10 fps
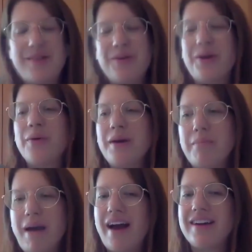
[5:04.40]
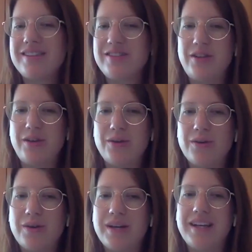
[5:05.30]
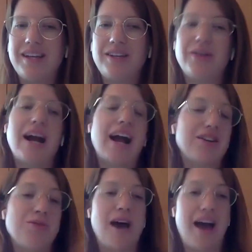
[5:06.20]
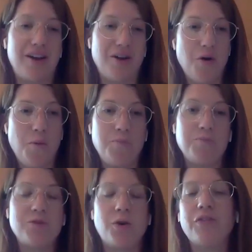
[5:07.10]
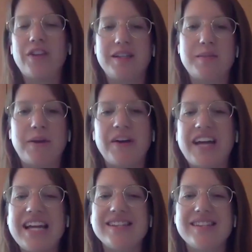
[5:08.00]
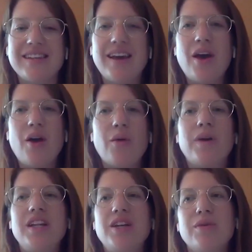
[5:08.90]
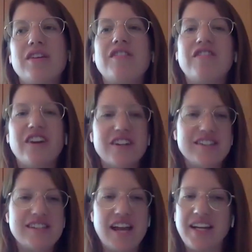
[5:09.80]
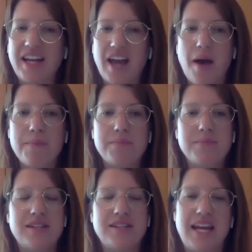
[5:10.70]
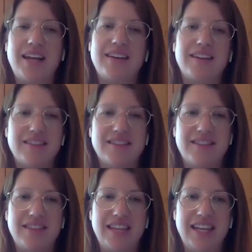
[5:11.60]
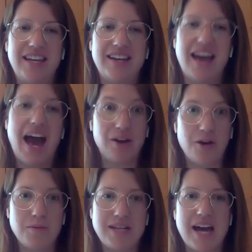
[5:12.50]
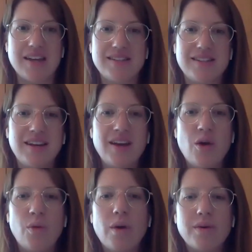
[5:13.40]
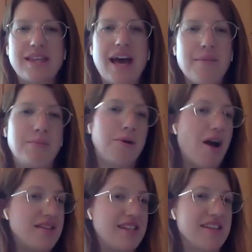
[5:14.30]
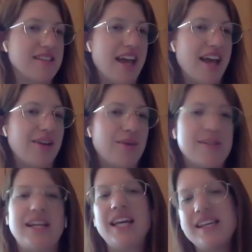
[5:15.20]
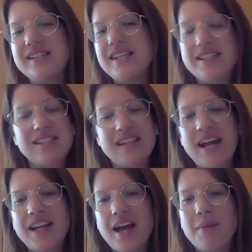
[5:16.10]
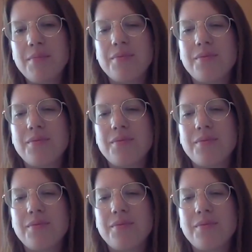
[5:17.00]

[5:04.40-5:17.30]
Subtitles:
So, going back to your actual at home TOEFL experience, when you were first signing up to take the at home test, what was that process like? Was it easy to sign up?